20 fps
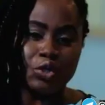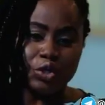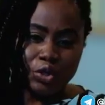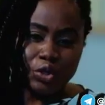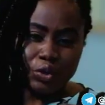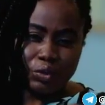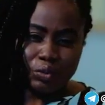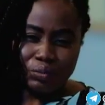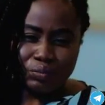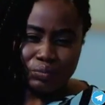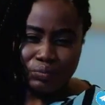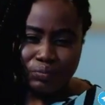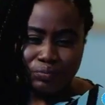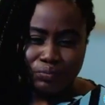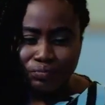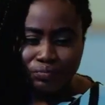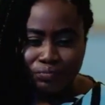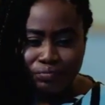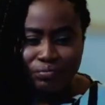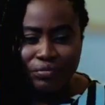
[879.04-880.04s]
So you,
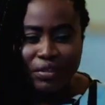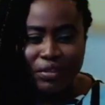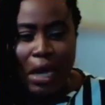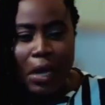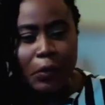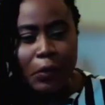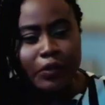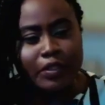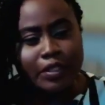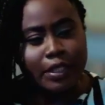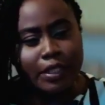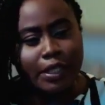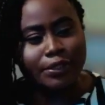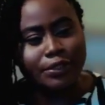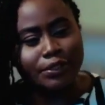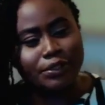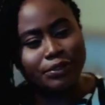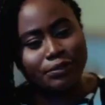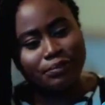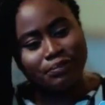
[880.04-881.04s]
how was
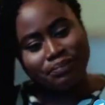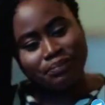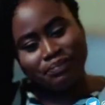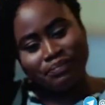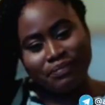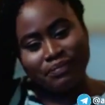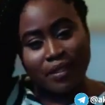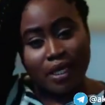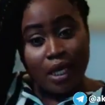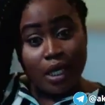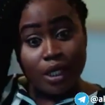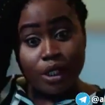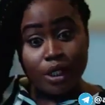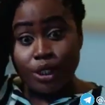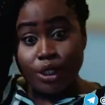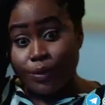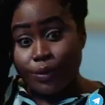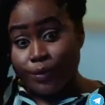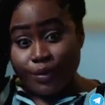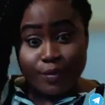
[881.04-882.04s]
lunch?
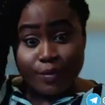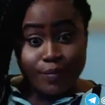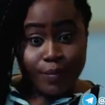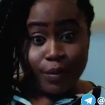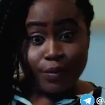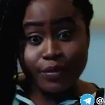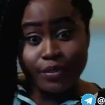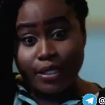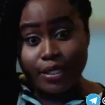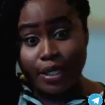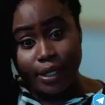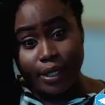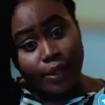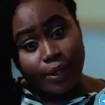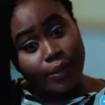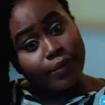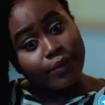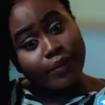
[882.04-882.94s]
New sponsor